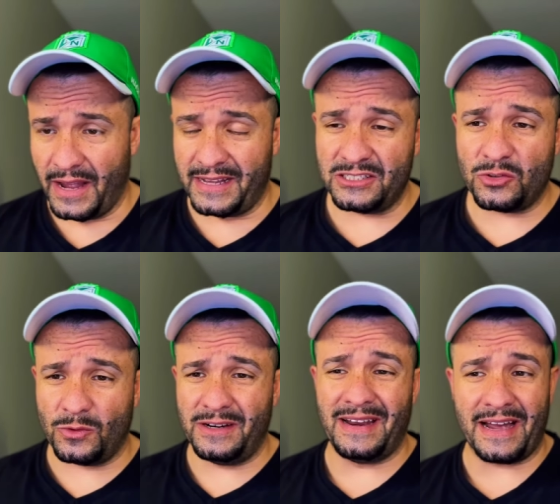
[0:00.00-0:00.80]
I guess the
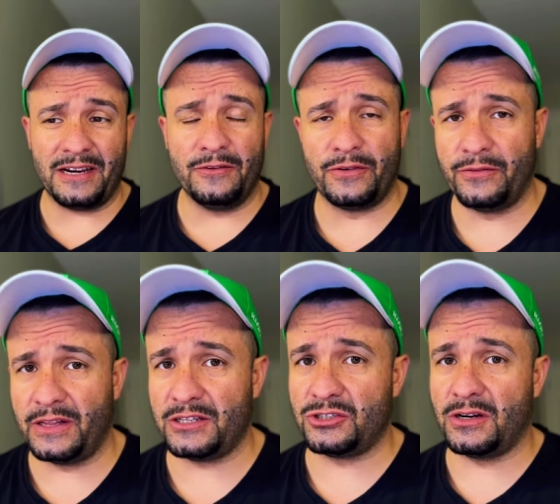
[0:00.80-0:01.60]
one negative of
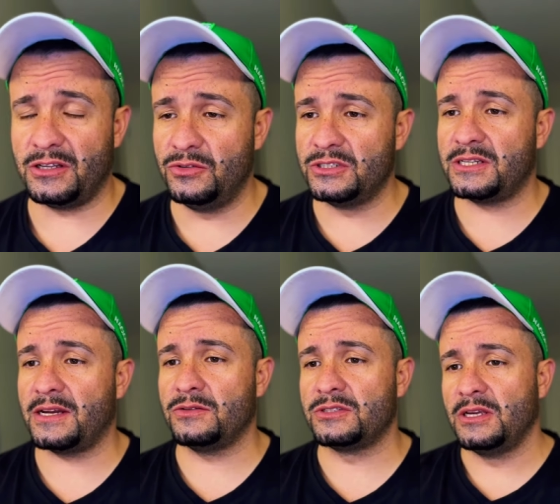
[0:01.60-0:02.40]
electronic
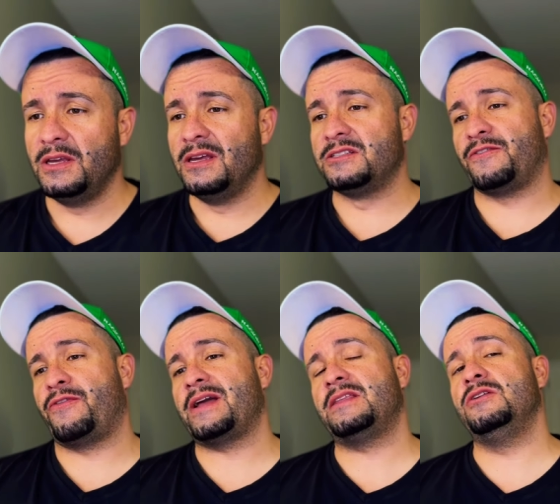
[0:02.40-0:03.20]
unicycles is the
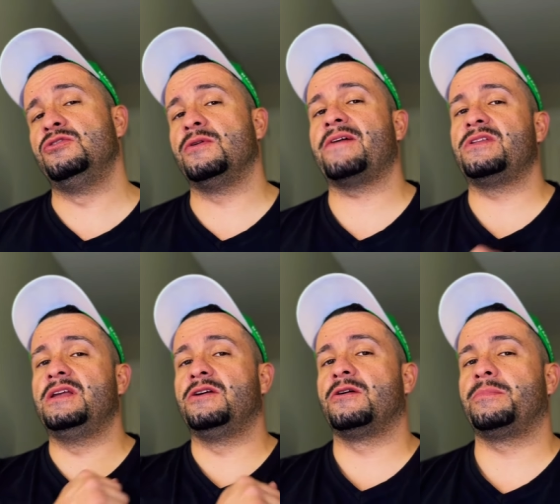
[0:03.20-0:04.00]
fact that you do have to
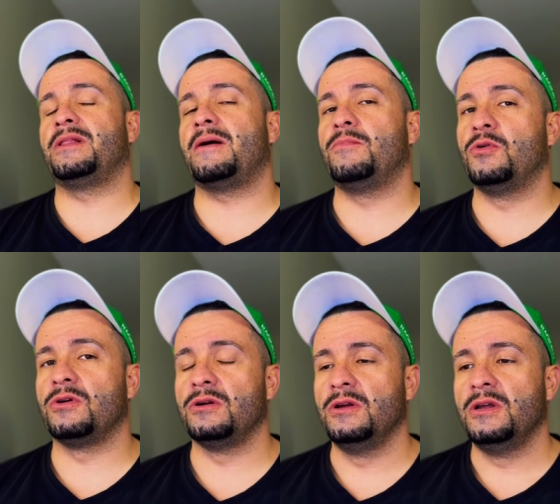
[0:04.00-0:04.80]
gear up a lot
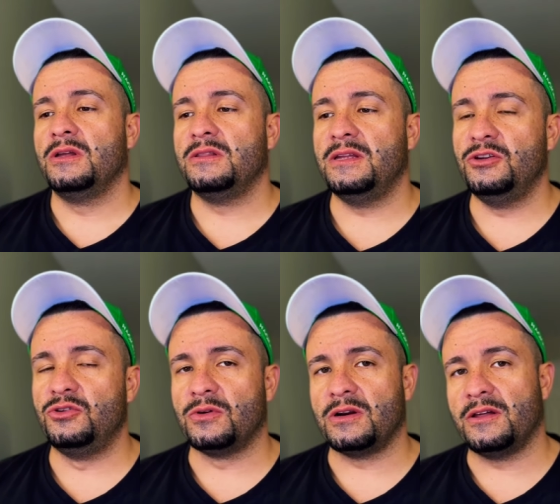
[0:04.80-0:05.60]
more than you
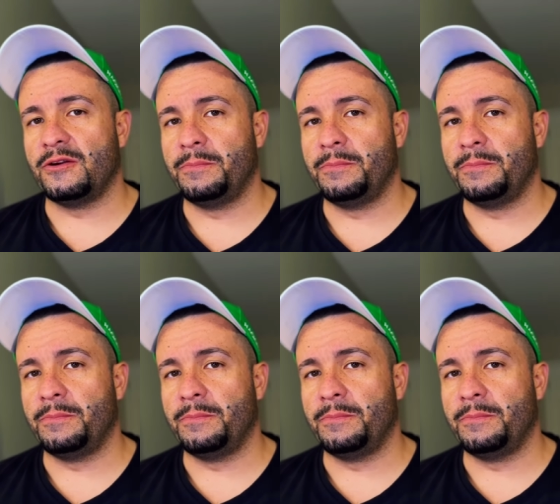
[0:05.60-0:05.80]
do on other